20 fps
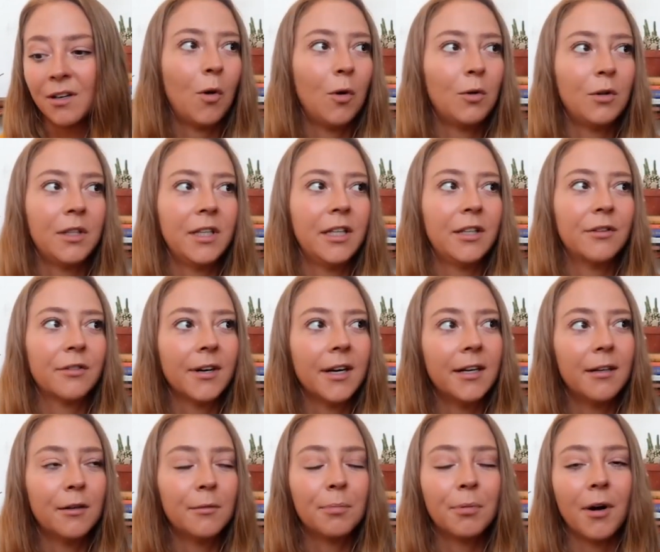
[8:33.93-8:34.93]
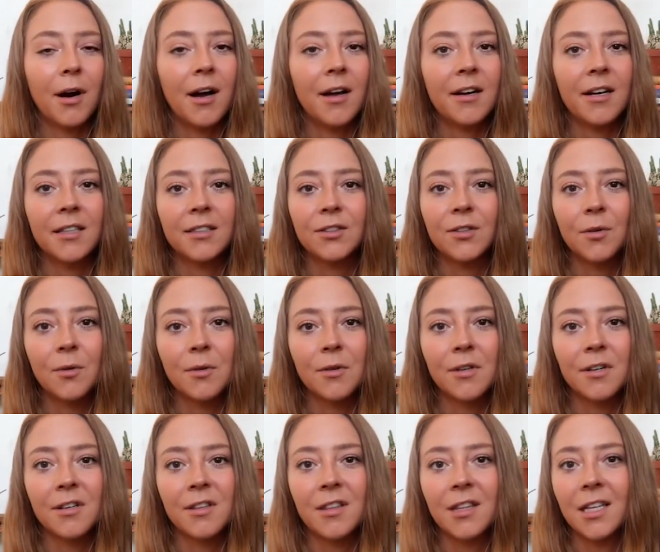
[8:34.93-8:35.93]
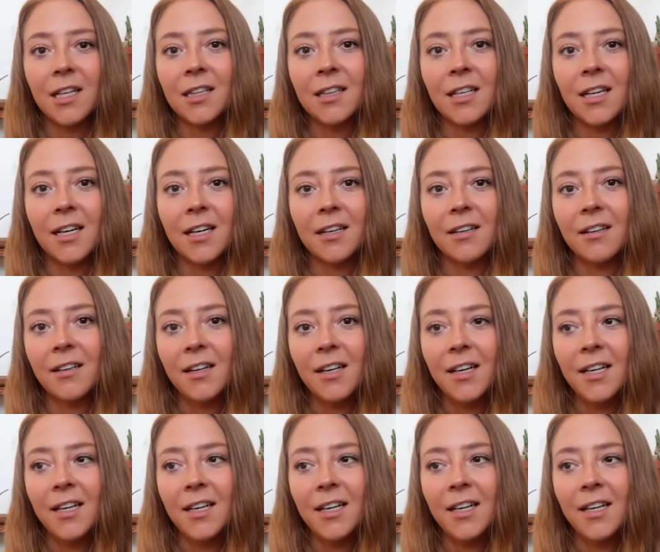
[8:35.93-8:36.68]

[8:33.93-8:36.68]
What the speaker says: holy grail product or thing that